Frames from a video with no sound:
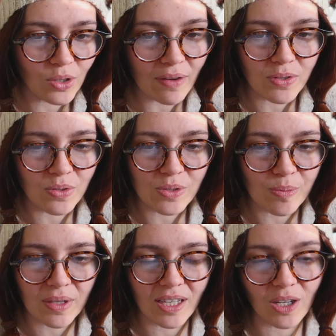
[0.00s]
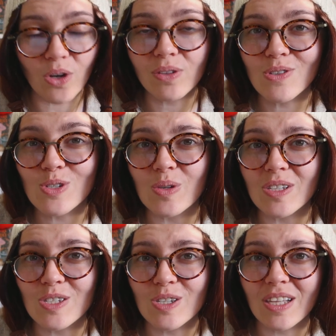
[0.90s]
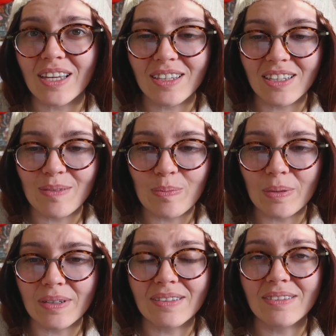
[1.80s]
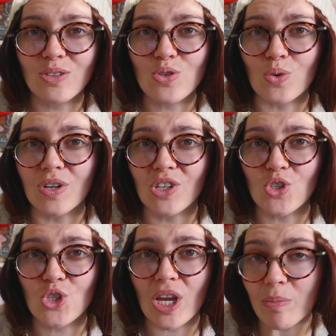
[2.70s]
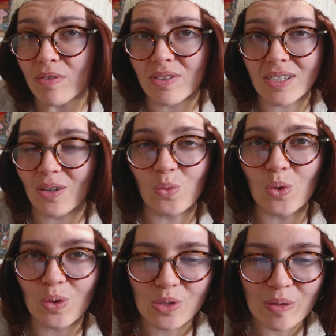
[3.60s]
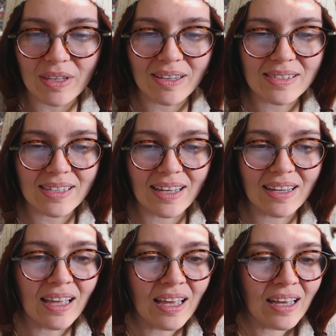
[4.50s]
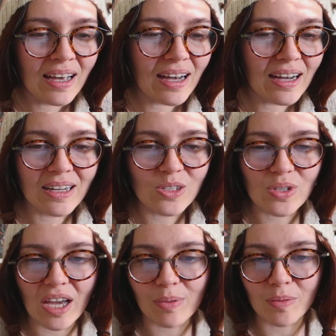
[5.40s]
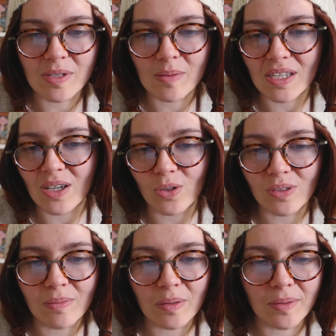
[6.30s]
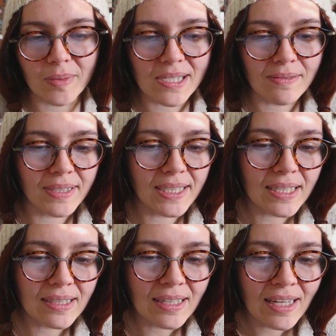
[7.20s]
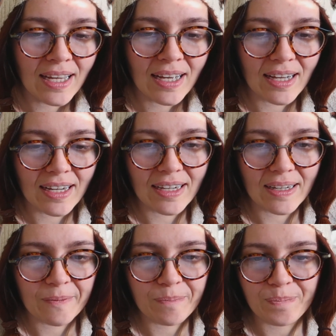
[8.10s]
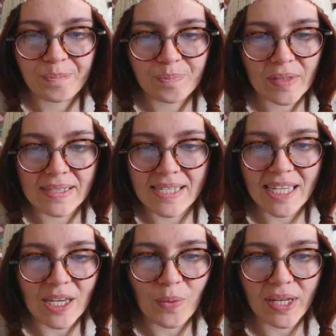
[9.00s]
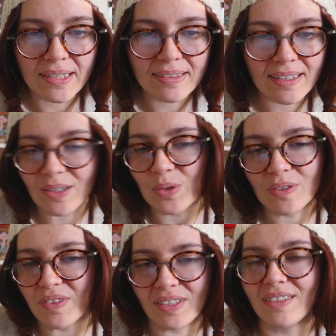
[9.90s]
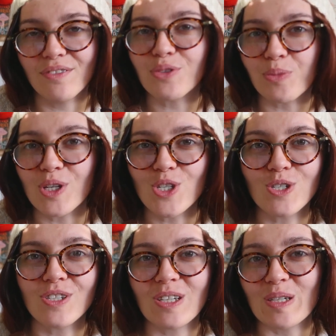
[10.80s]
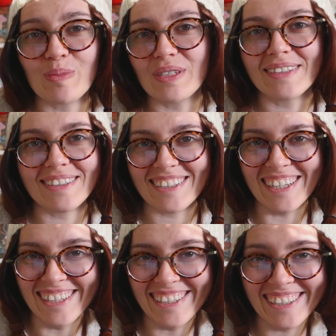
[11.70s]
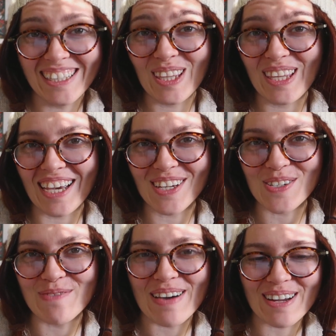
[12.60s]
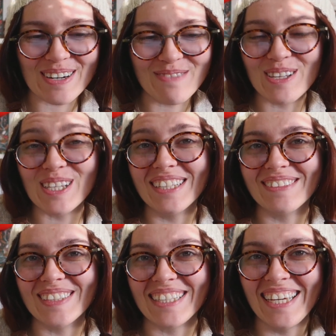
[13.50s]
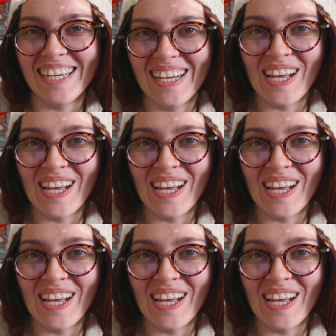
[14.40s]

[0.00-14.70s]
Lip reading: you have to use something like cotton so it doesn't like keep distorting its shape if it's like wool or something else like that. So yeah, probably something cotton, maybe a mix of linen. DK weight, like all of the information is going to be in the in the actual pattern. I'm not gonna really